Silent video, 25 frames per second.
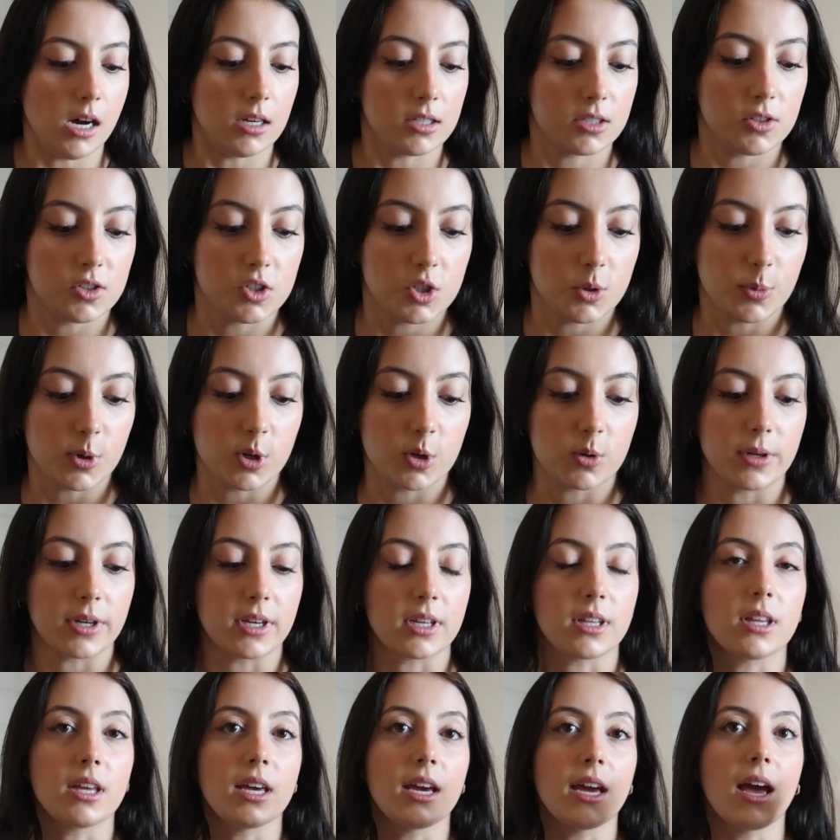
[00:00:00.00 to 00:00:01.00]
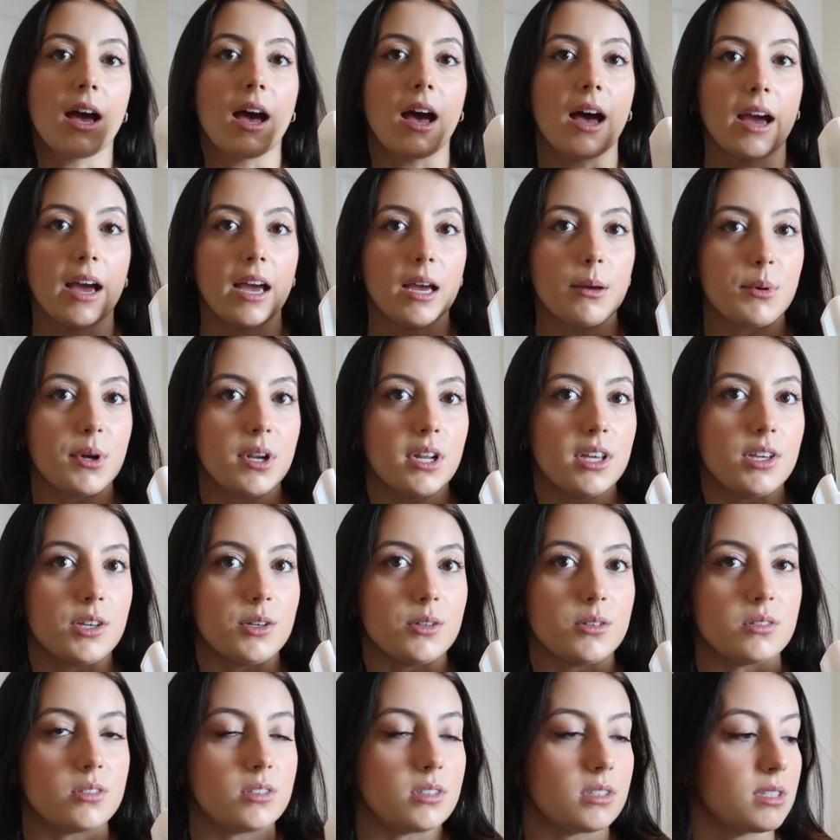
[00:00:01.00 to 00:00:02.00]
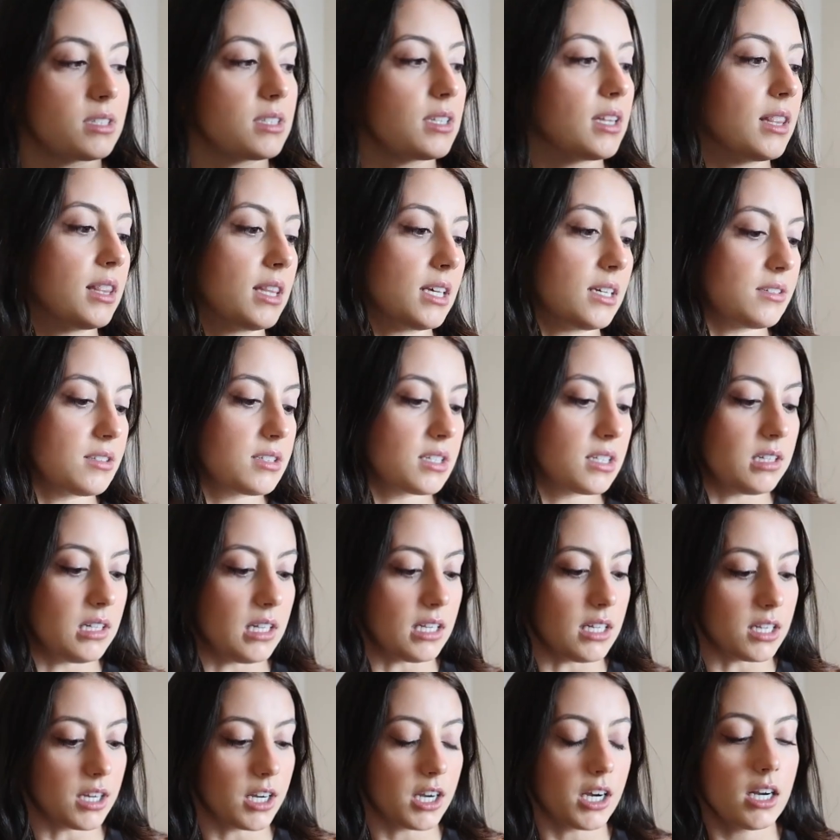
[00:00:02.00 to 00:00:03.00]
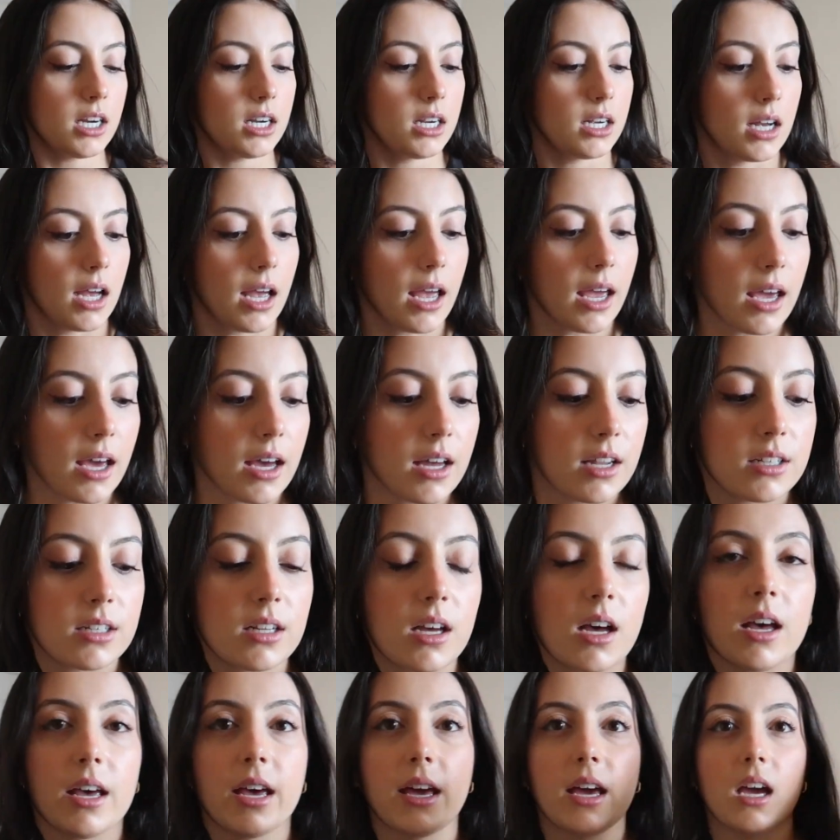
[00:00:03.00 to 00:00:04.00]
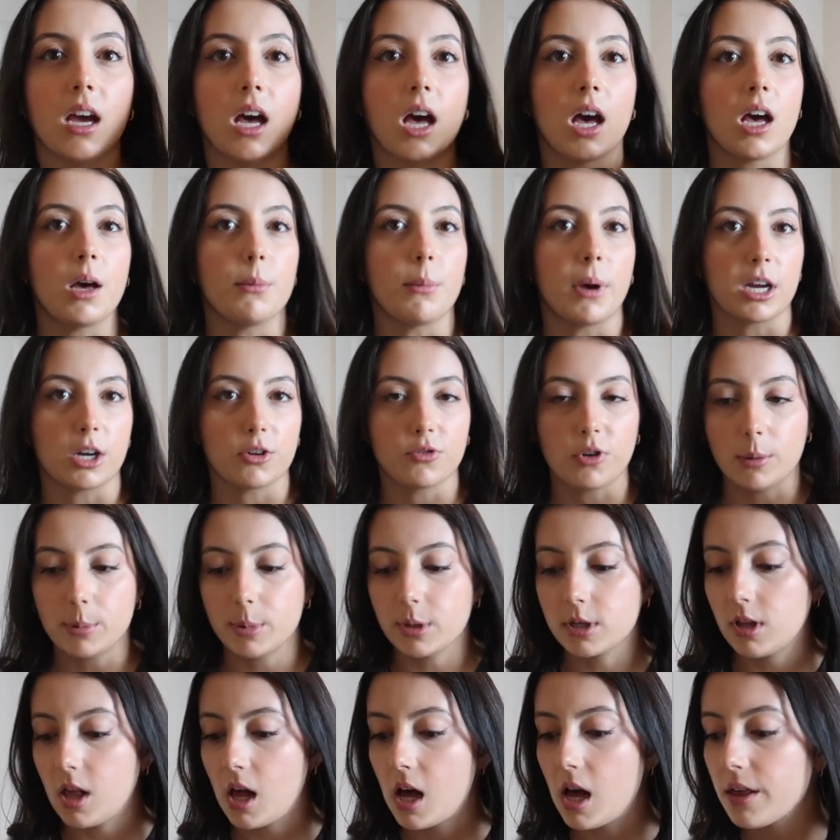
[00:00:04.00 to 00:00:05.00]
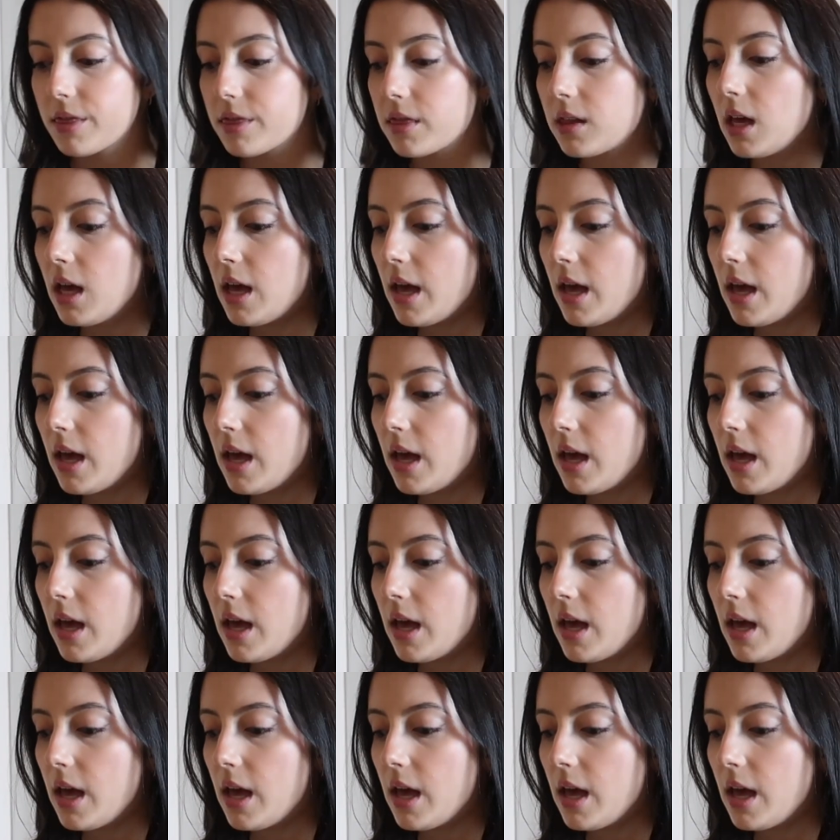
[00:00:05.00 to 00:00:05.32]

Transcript: Also, super quickly, I'm gonna use this cleaner and a microfiber cloth.